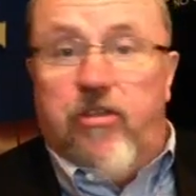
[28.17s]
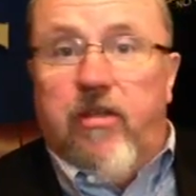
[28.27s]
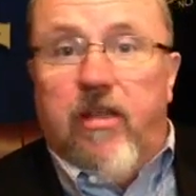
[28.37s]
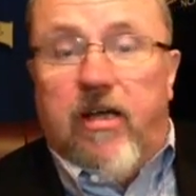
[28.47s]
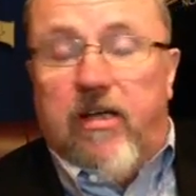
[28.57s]

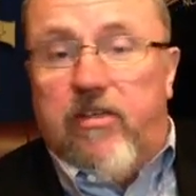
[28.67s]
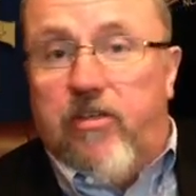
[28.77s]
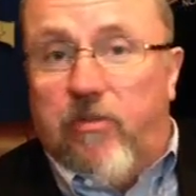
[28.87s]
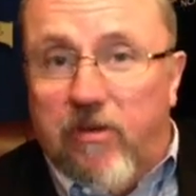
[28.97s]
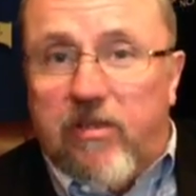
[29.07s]
the
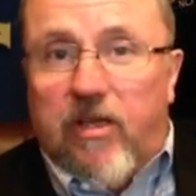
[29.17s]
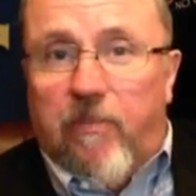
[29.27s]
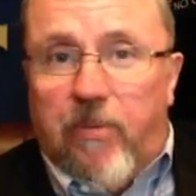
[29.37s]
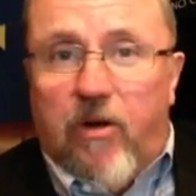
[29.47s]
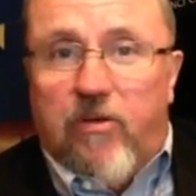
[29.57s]
Jerusalem
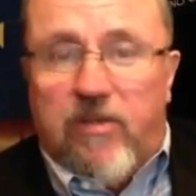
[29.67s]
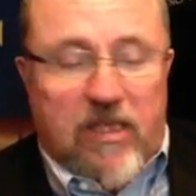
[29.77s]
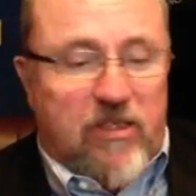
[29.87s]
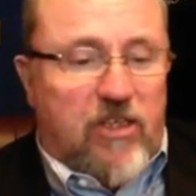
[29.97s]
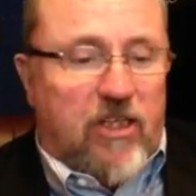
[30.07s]
Post
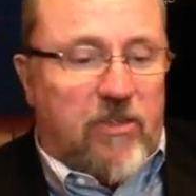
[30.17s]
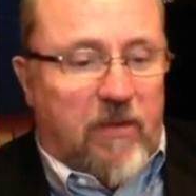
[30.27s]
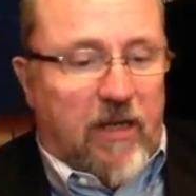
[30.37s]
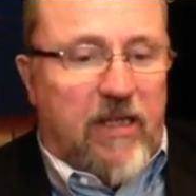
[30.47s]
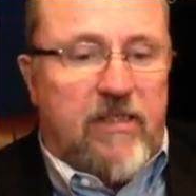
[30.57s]
has just
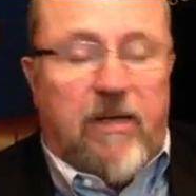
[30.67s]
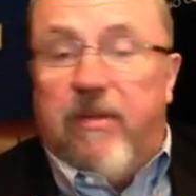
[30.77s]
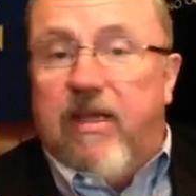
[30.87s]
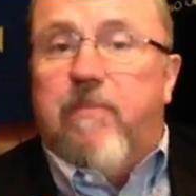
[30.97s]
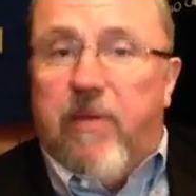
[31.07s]
released, I want
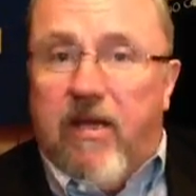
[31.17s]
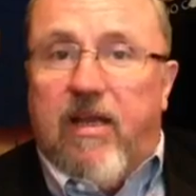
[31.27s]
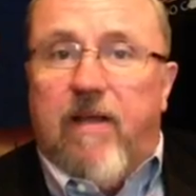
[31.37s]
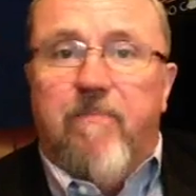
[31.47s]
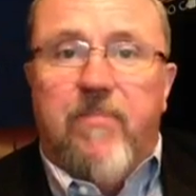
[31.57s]
to thank
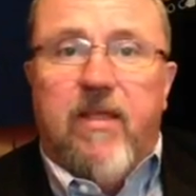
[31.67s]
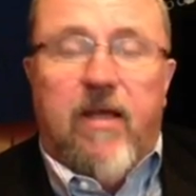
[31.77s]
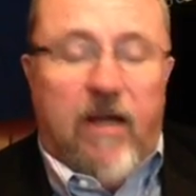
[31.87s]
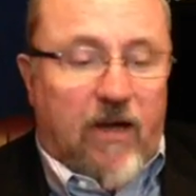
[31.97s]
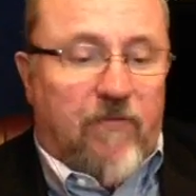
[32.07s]
Penny
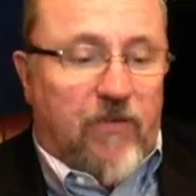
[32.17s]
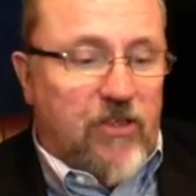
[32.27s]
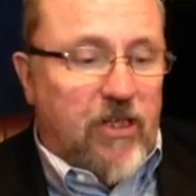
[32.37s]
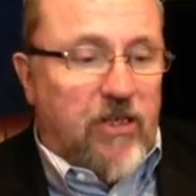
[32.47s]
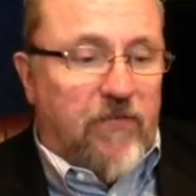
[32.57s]
of
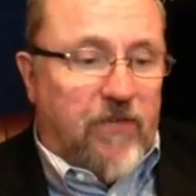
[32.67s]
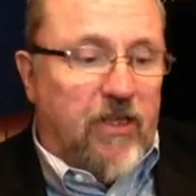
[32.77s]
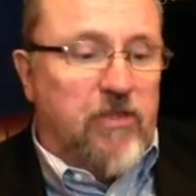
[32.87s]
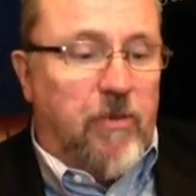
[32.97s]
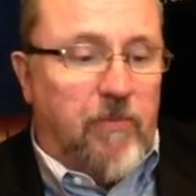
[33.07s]
Virginia for
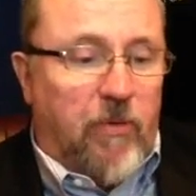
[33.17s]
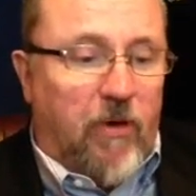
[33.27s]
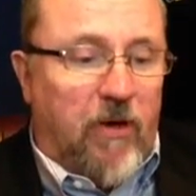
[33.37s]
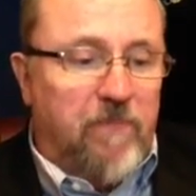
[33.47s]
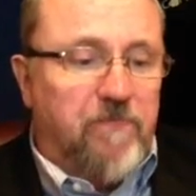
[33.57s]
this
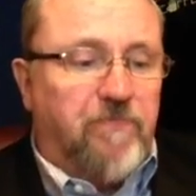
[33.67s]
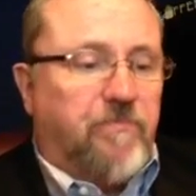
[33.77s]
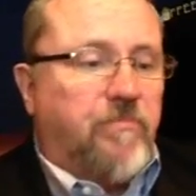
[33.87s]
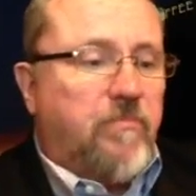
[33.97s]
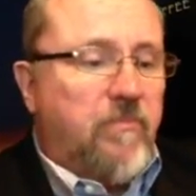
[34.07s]
report,
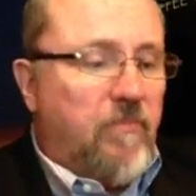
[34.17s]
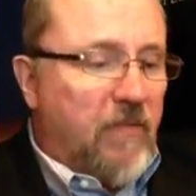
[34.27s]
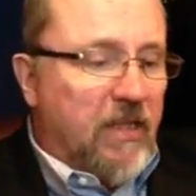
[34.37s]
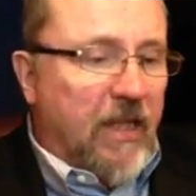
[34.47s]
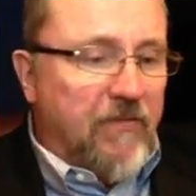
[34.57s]

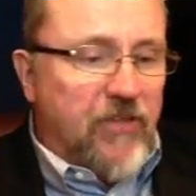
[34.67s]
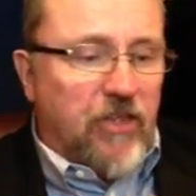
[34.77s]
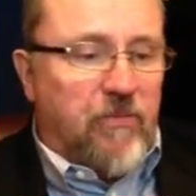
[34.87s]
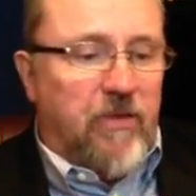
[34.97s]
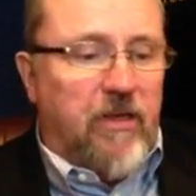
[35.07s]
they've
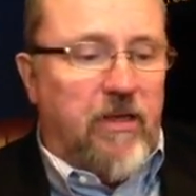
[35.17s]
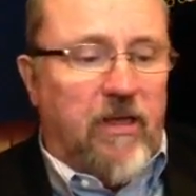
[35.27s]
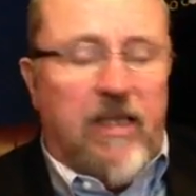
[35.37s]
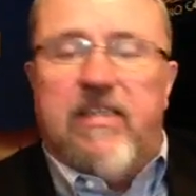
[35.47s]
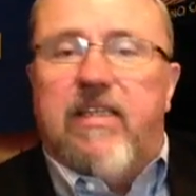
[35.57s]
just
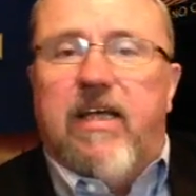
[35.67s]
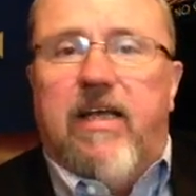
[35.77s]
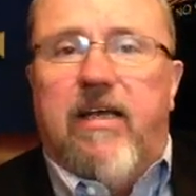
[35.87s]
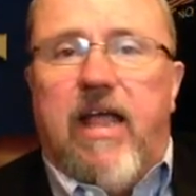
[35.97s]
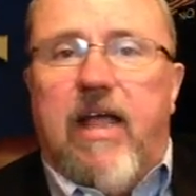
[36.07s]
released
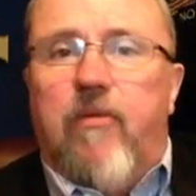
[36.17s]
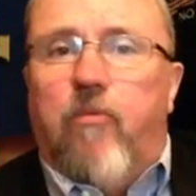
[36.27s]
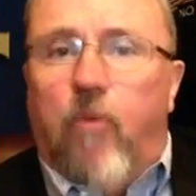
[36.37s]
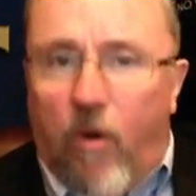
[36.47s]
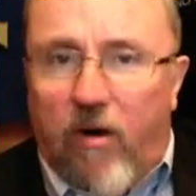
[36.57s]
a
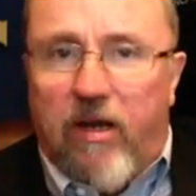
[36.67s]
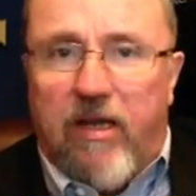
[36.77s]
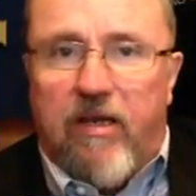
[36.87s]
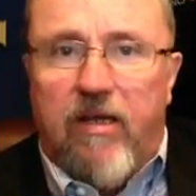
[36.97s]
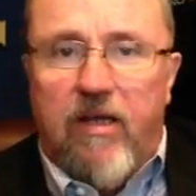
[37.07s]

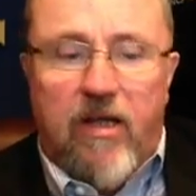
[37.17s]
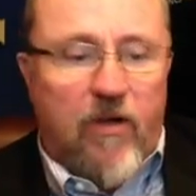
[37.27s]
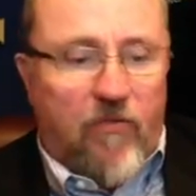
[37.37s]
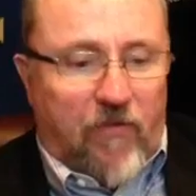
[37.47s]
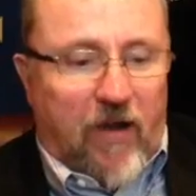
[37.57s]
warning
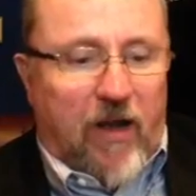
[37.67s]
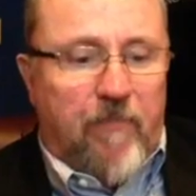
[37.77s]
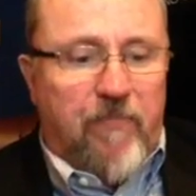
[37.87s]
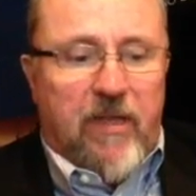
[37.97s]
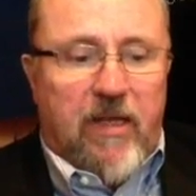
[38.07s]

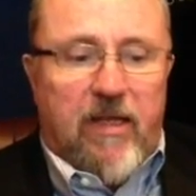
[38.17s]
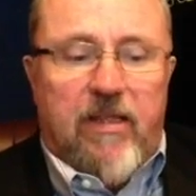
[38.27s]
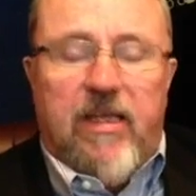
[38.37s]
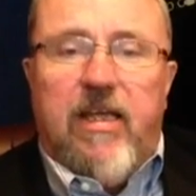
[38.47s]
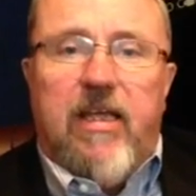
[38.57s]
from
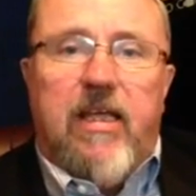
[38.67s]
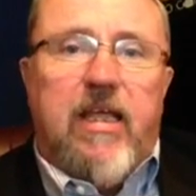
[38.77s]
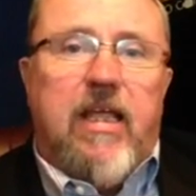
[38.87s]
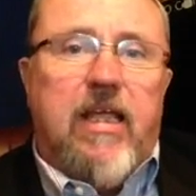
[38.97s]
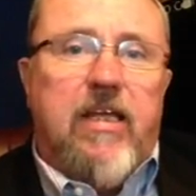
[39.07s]
the
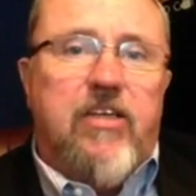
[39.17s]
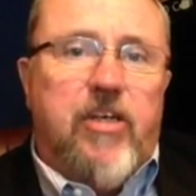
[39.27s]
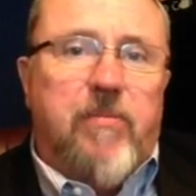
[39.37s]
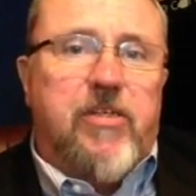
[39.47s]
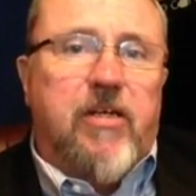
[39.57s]

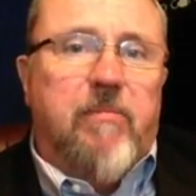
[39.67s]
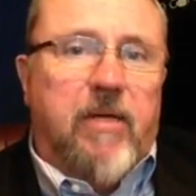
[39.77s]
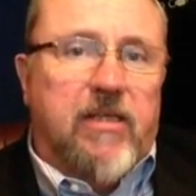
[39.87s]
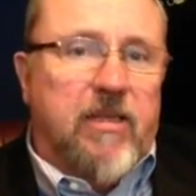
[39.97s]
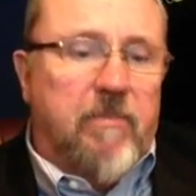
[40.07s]
Egyptian
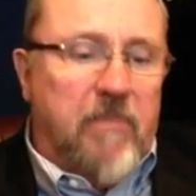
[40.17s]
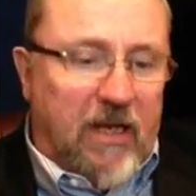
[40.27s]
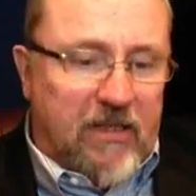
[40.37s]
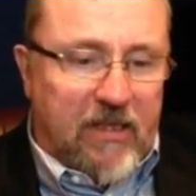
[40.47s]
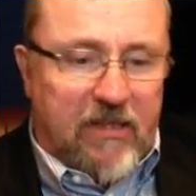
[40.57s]
Muslim
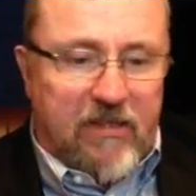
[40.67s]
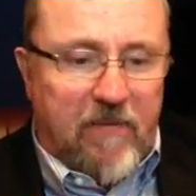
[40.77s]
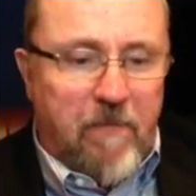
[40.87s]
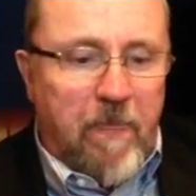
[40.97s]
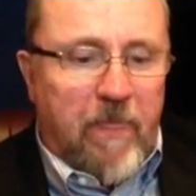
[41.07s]
militants.
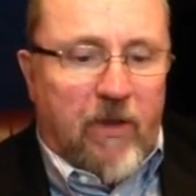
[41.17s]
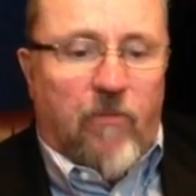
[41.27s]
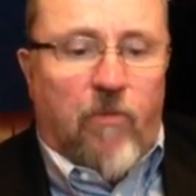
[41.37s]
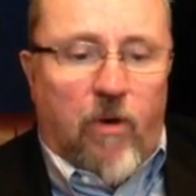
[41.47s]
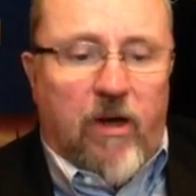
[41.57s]
They're
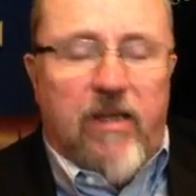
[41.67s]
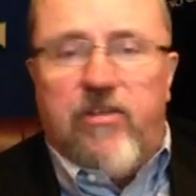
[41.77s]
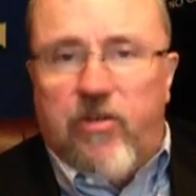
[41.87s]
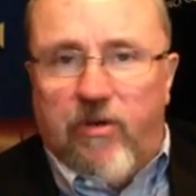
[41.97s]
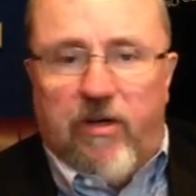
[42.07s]
warning
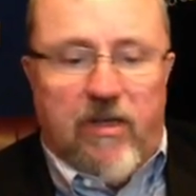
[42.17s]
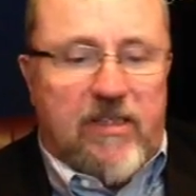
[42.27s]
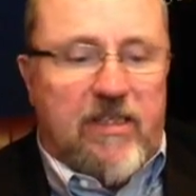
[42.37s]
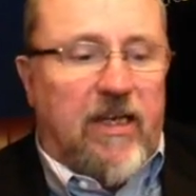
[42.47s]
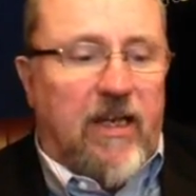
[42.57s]

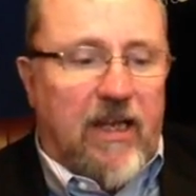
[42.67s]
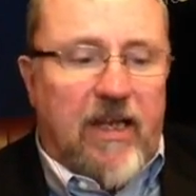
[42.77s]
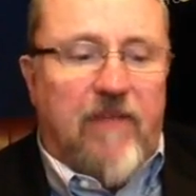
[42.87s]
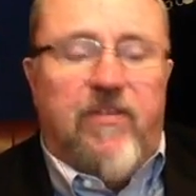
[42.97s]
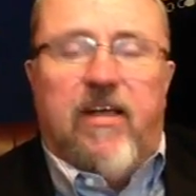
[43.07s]
tourists to
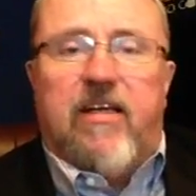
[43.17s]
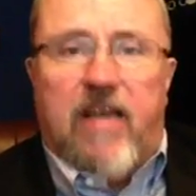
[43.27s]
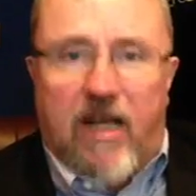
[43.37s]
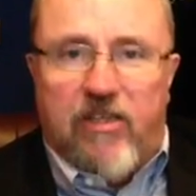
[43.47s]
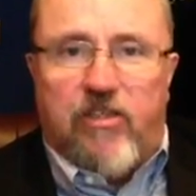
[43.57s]
leave the
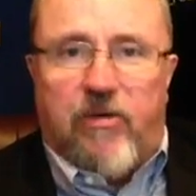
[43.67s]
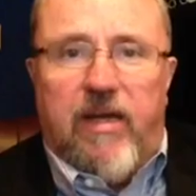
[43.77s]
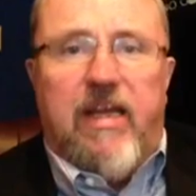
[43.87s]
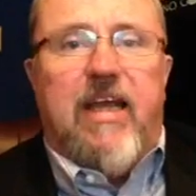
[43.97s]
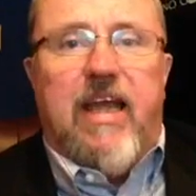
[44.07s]

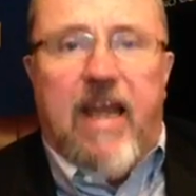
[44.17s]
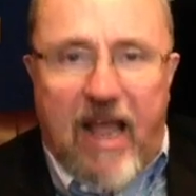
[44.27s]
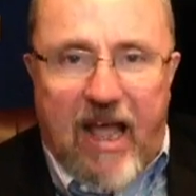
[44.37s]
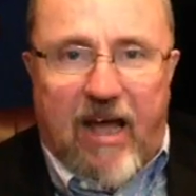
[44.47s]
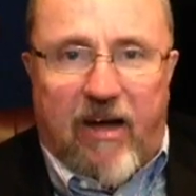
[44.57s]
country
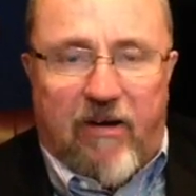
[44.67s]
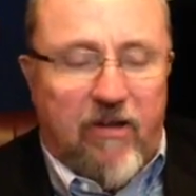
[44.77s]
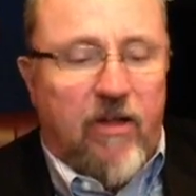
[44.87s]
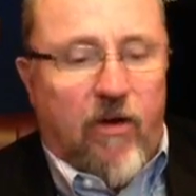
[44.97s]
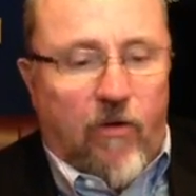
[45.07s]
now
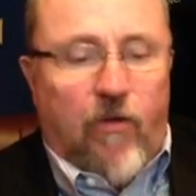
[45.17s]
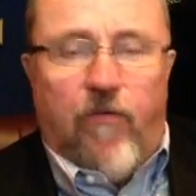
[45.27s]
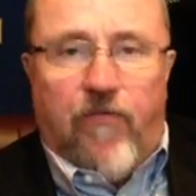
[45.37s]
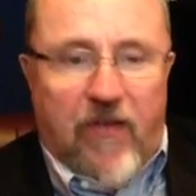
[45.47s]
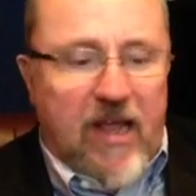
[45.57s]
or
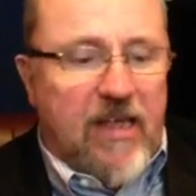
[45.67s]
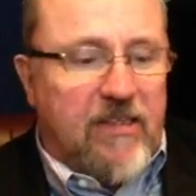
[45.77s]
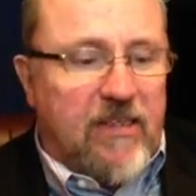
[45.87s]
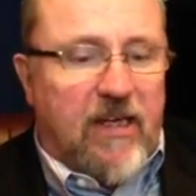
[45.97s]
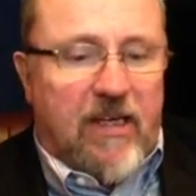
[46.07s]

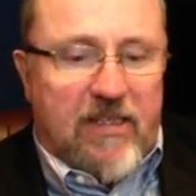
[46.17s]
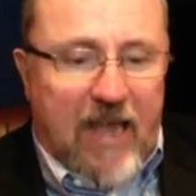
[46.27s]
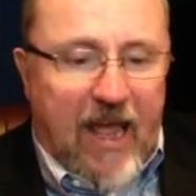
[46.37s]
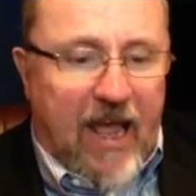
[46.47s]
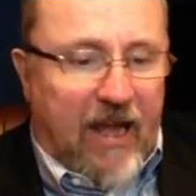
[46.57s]
face
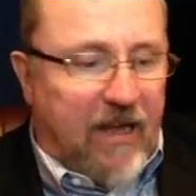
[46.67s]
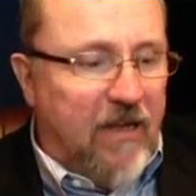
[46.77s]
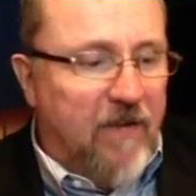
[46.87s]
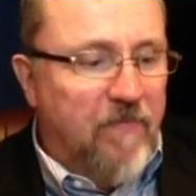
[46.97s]
attack.